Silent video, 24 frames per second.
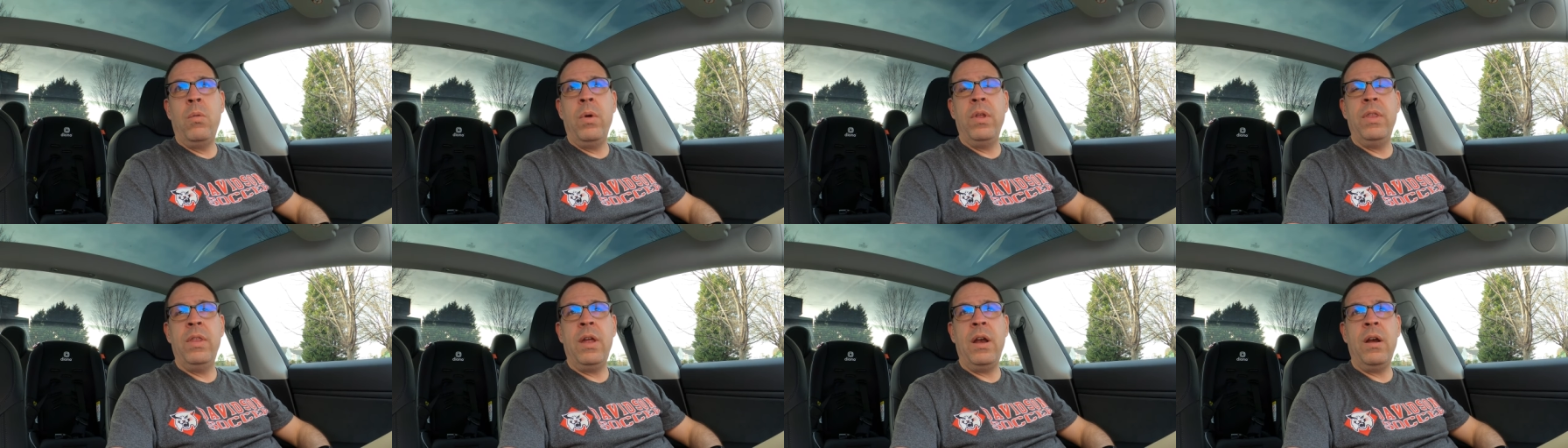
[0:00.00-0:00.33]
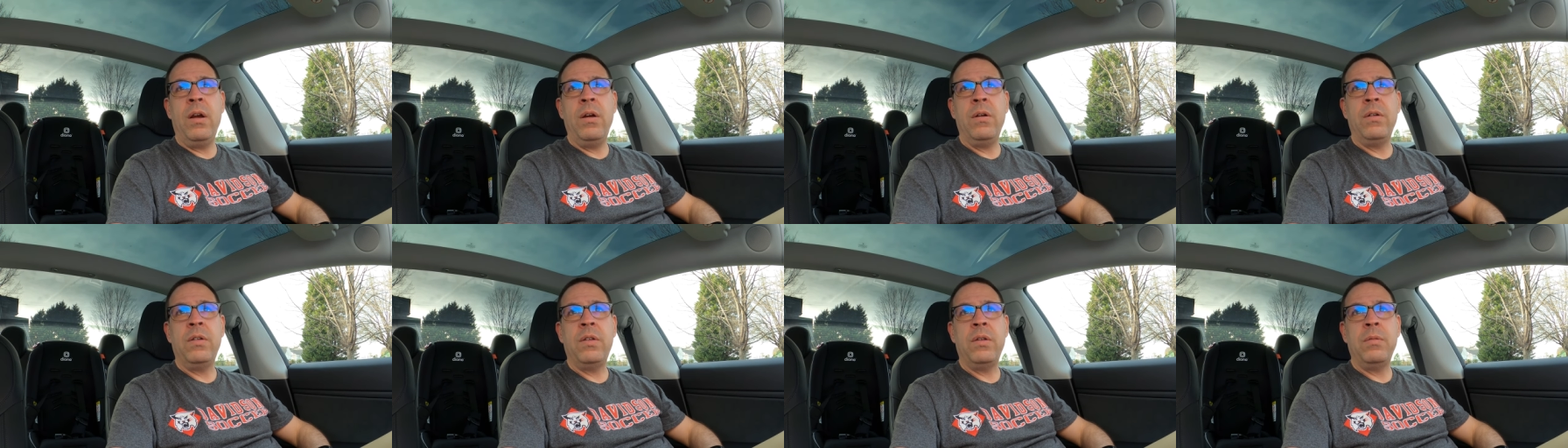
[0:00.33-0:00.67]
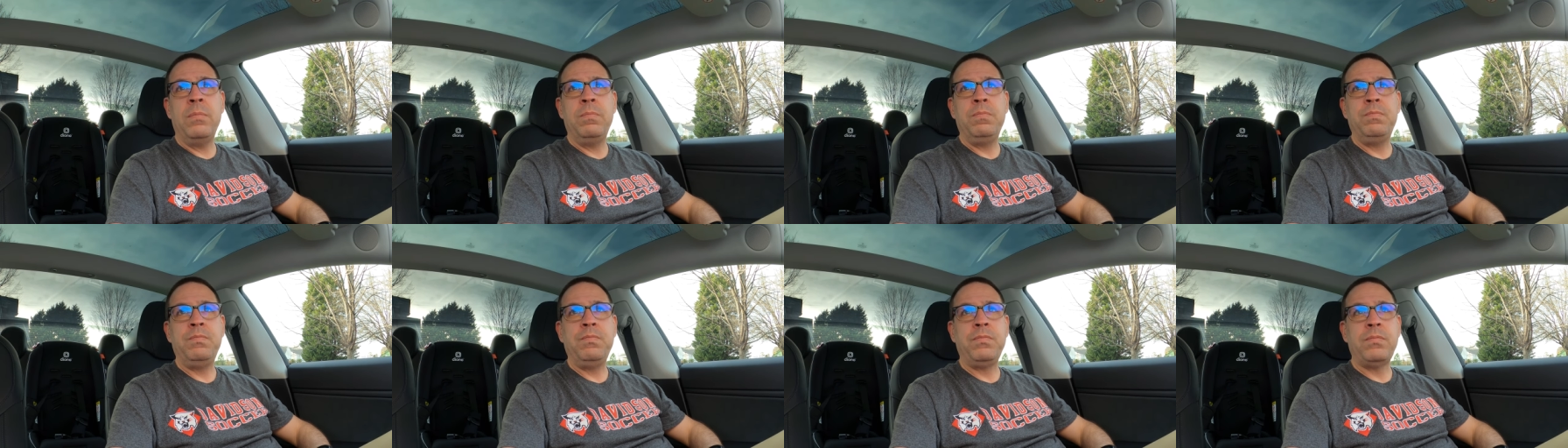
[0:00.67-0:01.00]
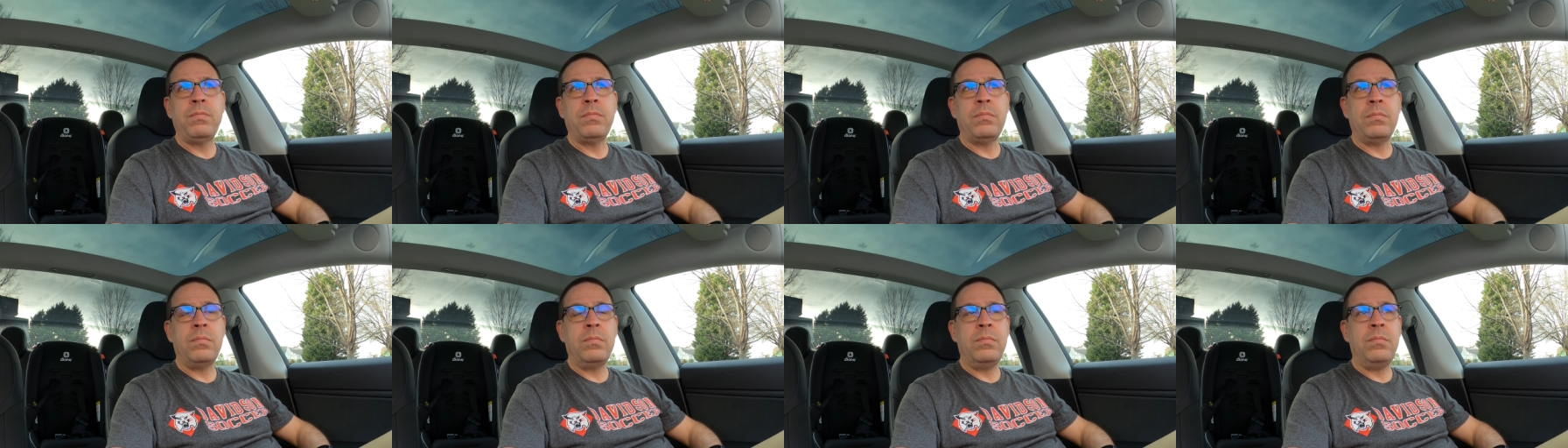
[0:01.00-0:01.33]
when there's,
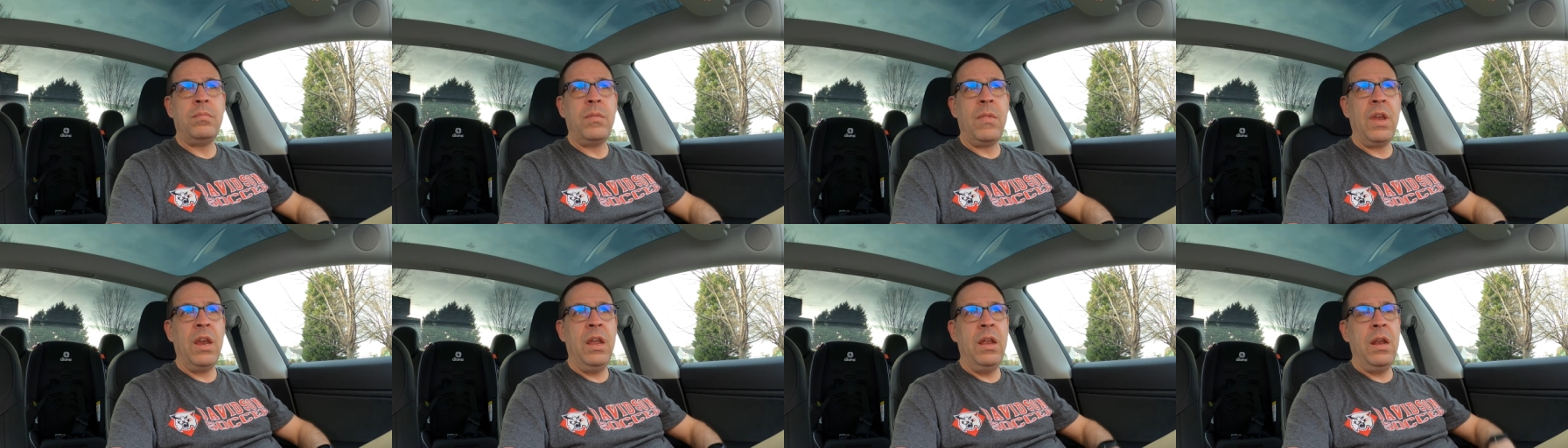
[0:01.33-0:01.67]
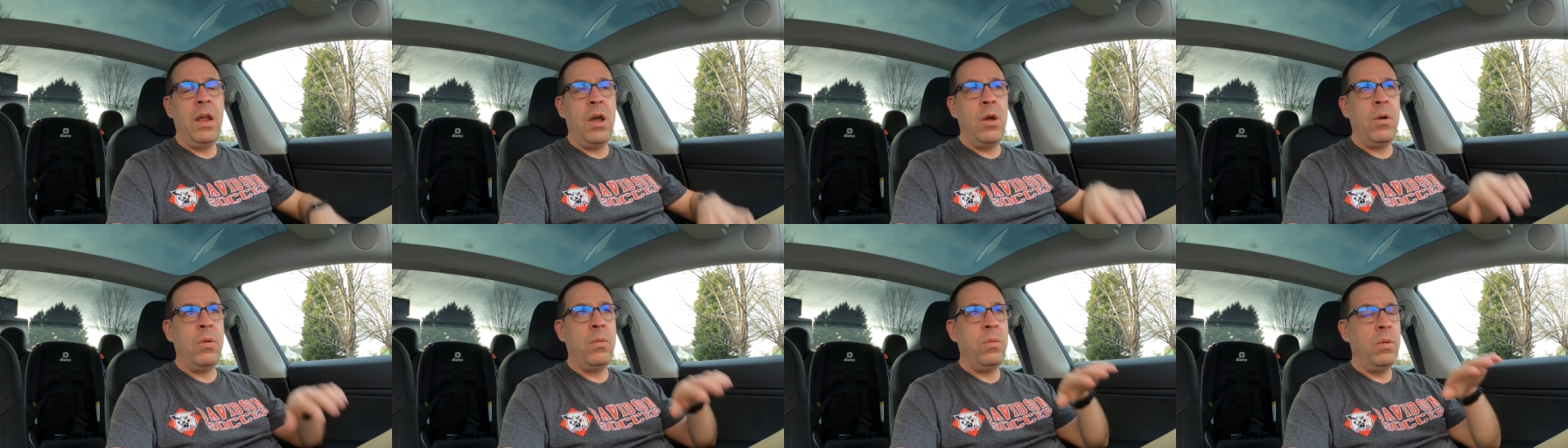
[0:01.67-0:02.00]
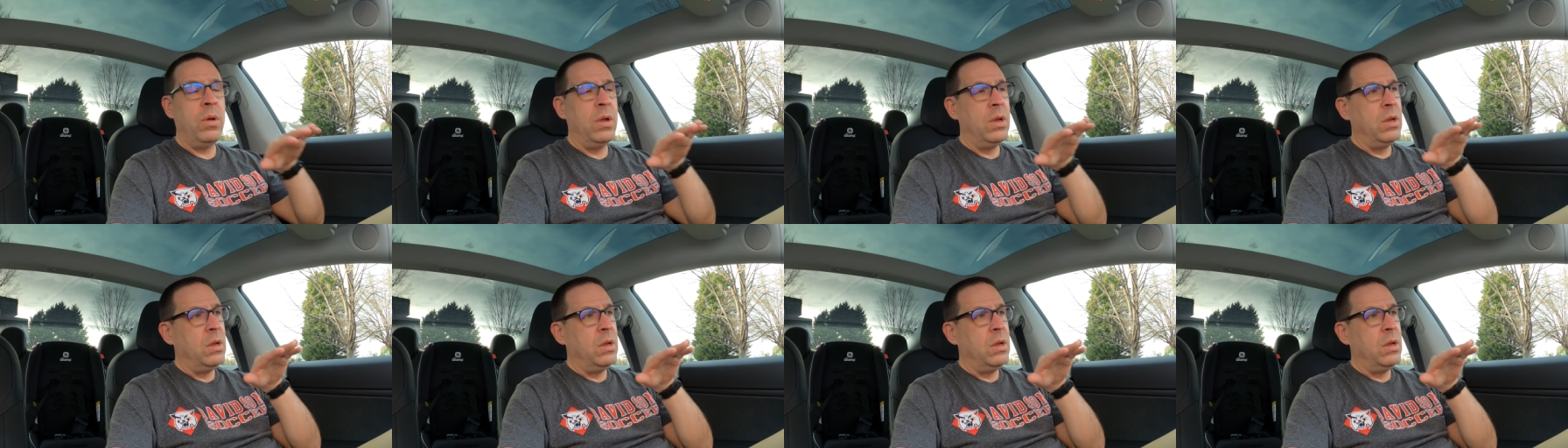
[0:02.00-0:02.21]
you know,